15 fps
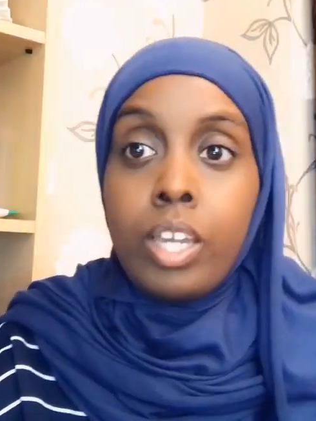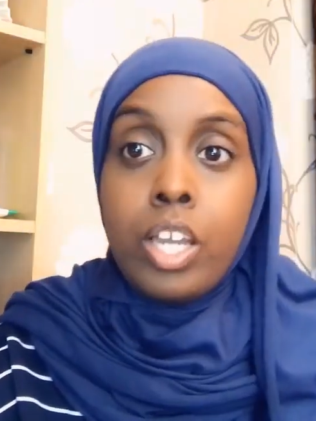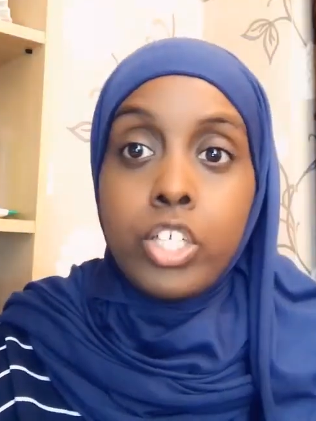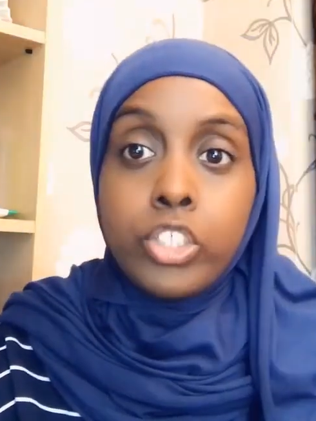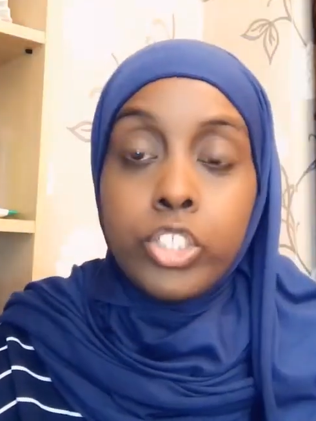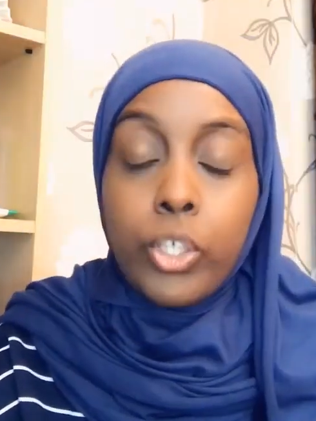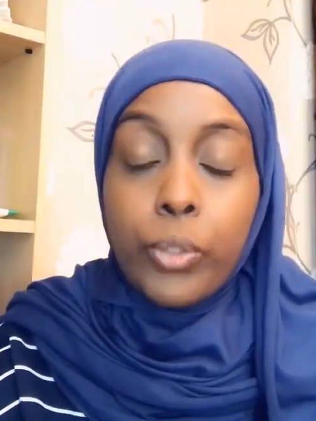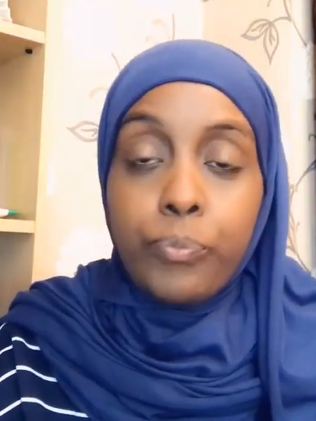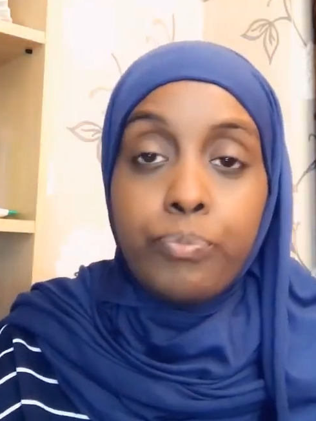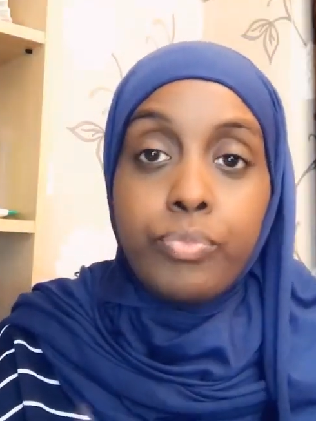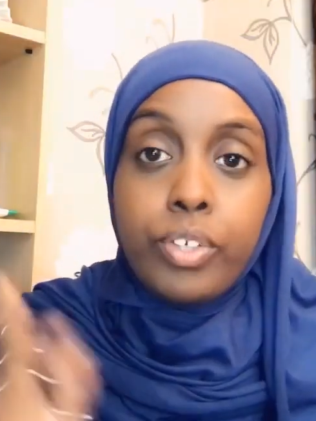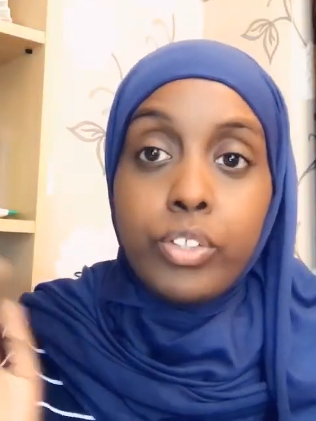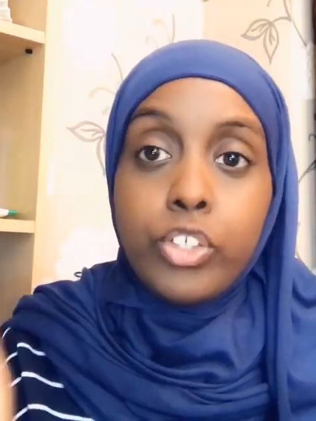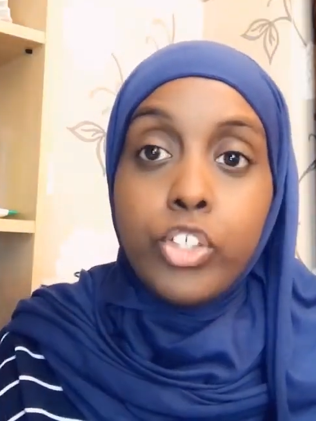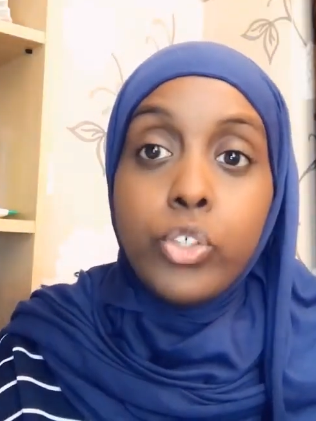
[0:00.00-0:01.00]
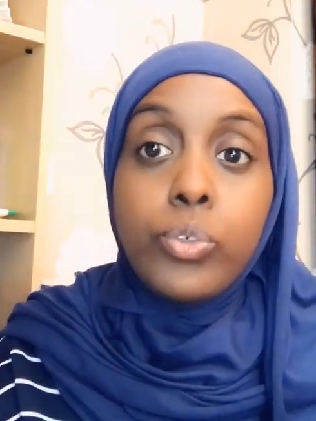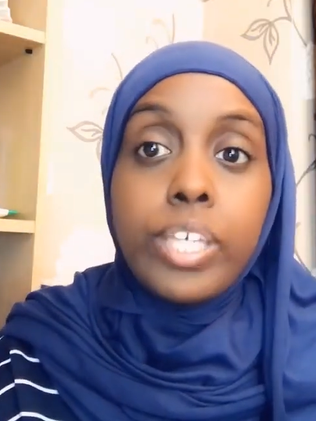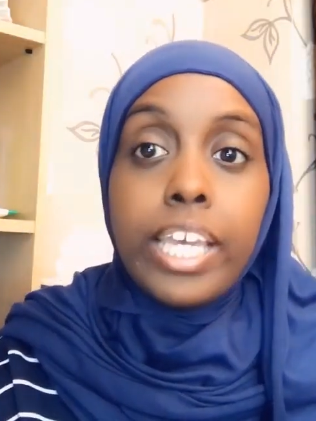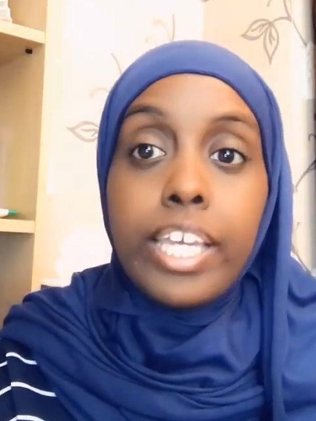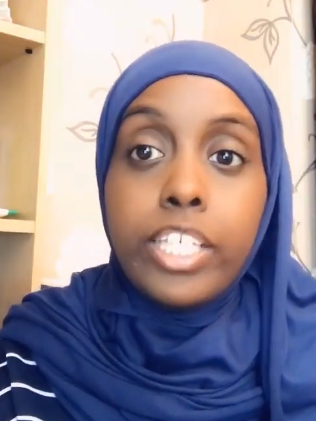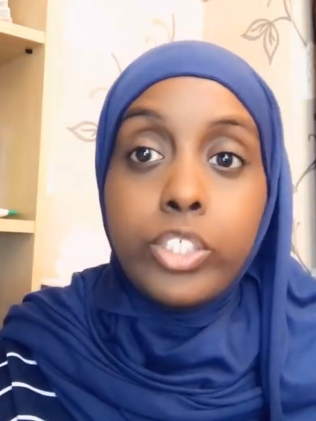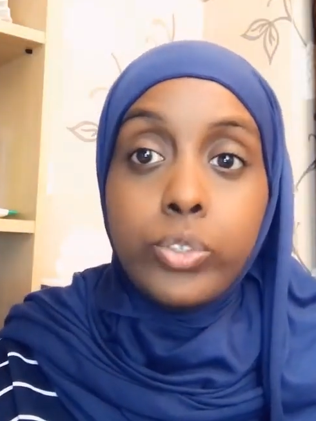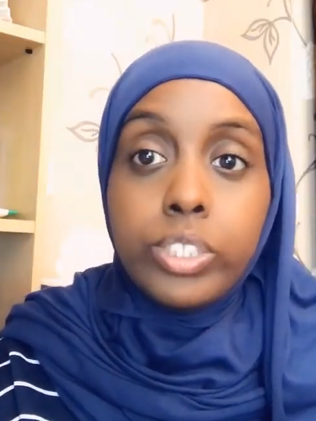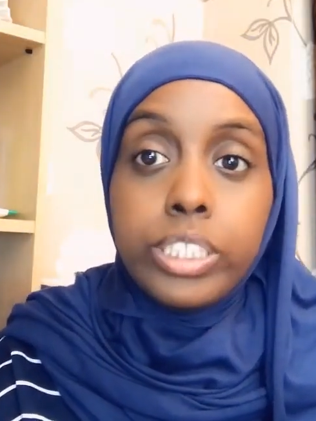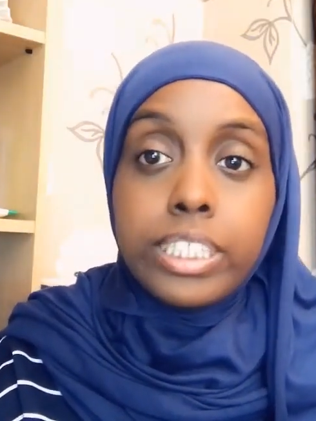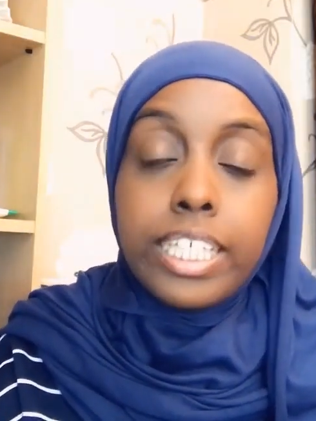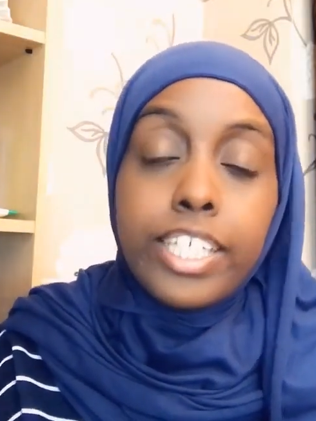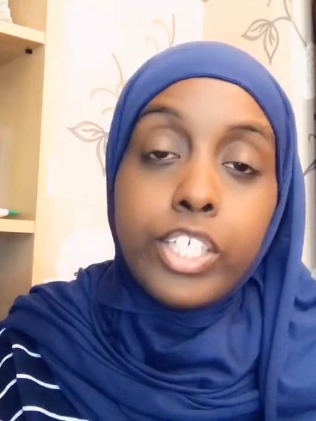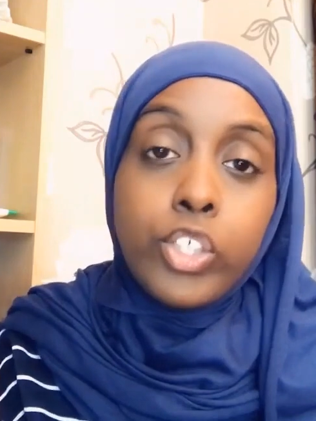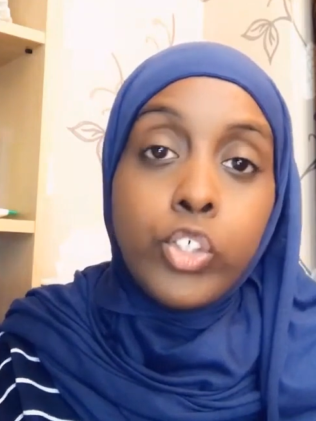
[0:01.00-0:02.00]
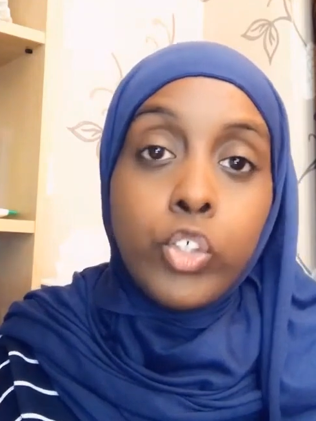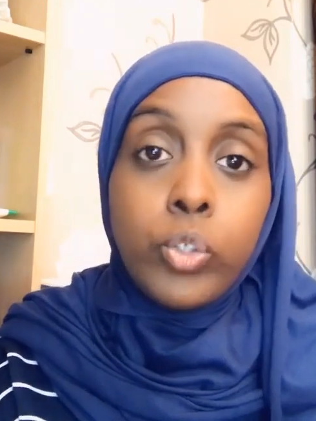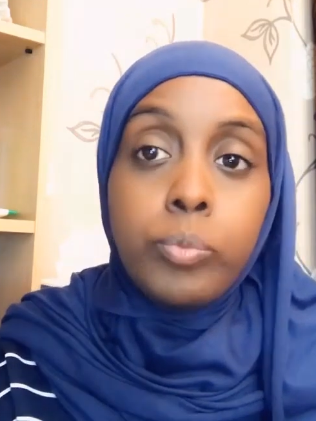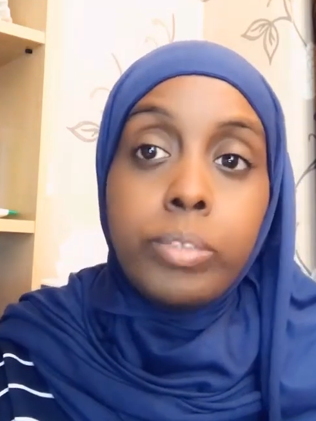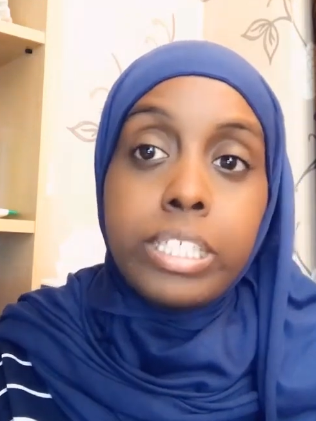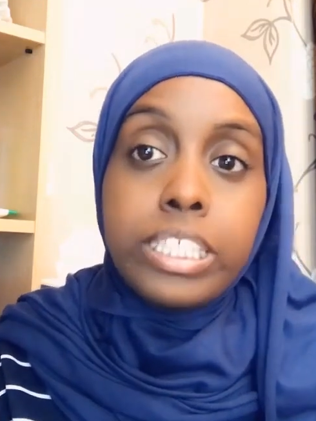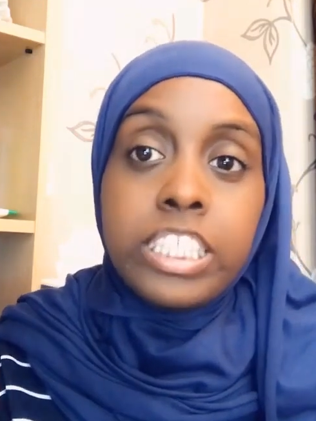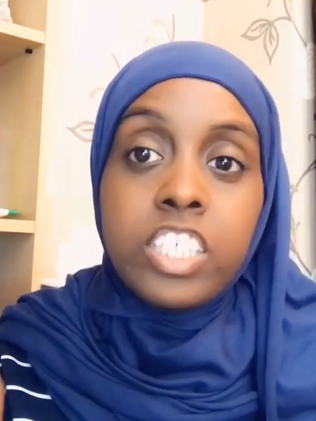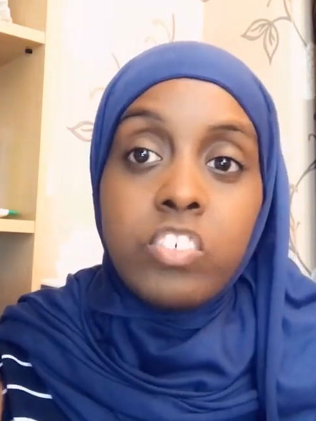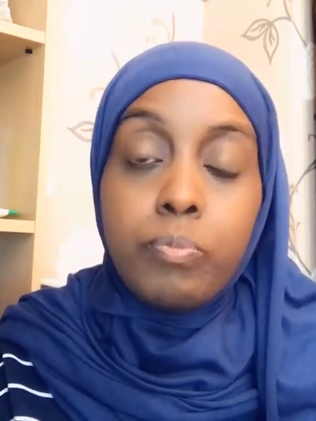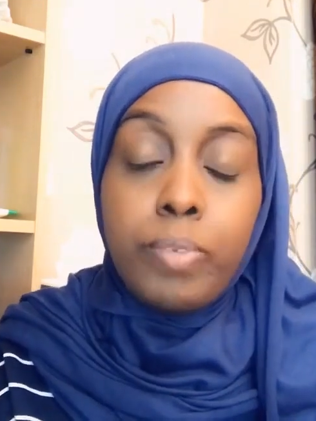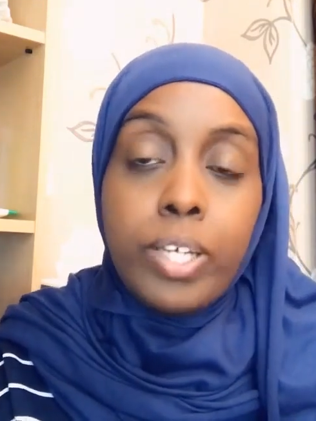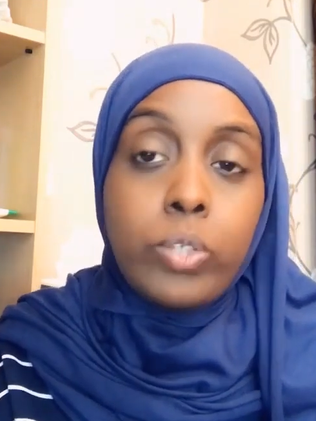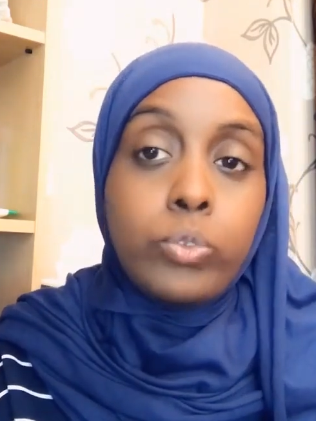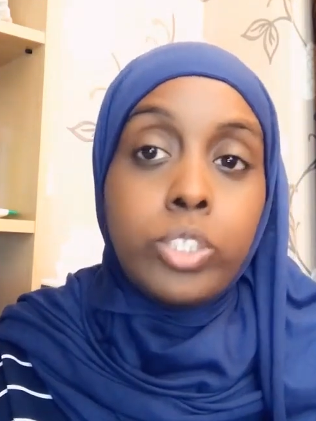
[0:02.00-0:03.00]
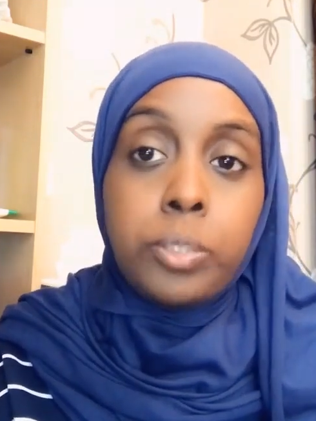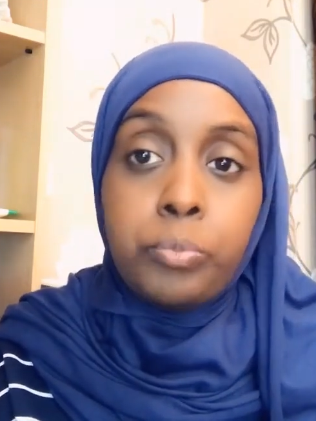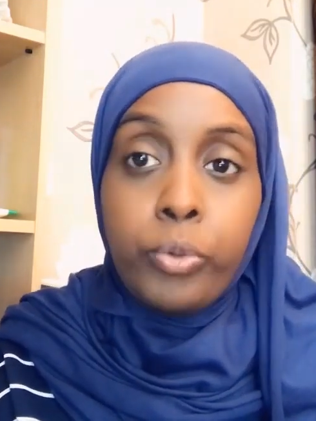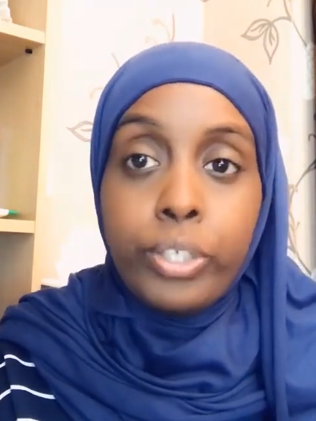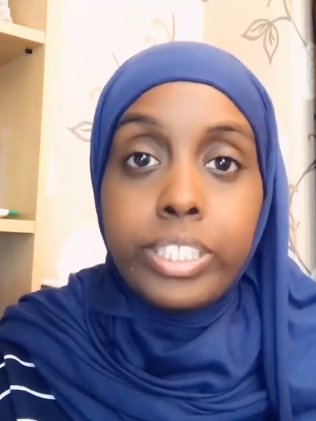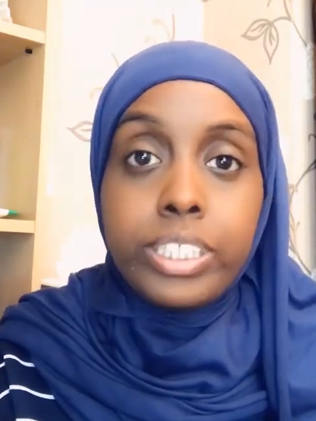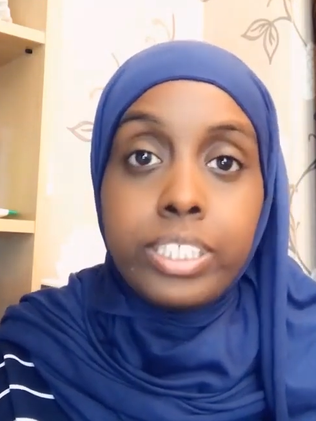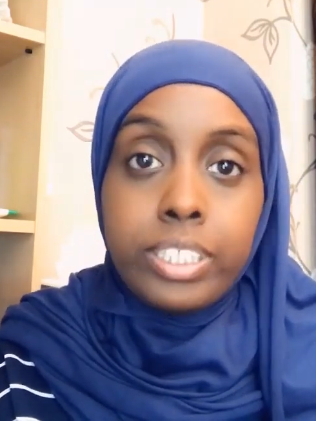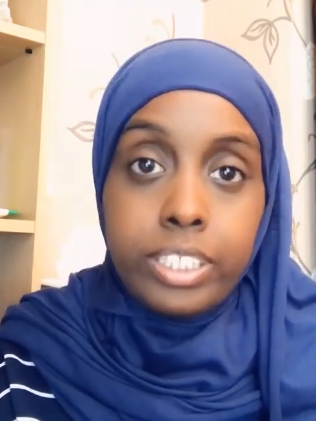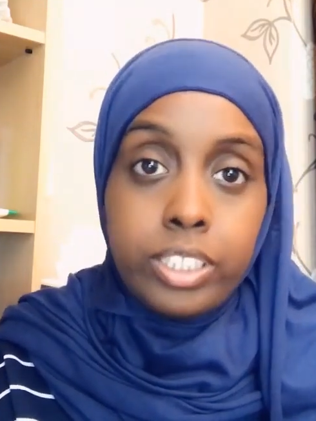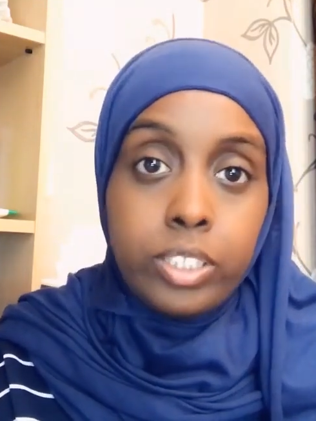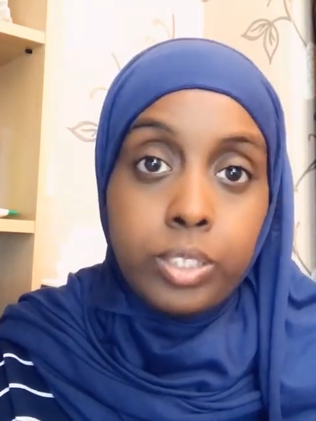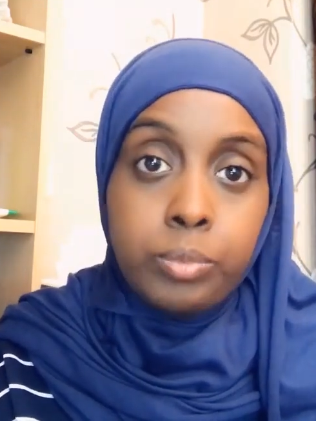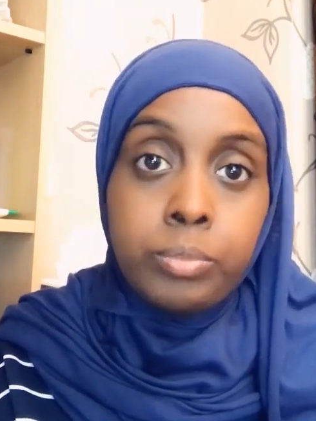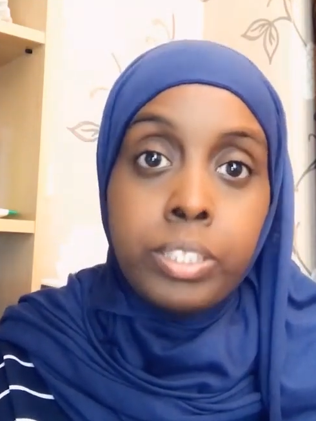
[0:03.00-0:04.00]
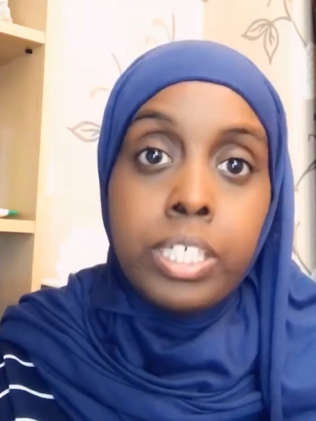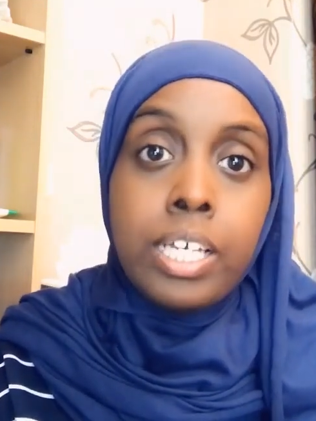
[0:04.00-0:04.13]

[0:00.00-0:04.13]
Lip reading: So the UK uses a cumulative penalty point system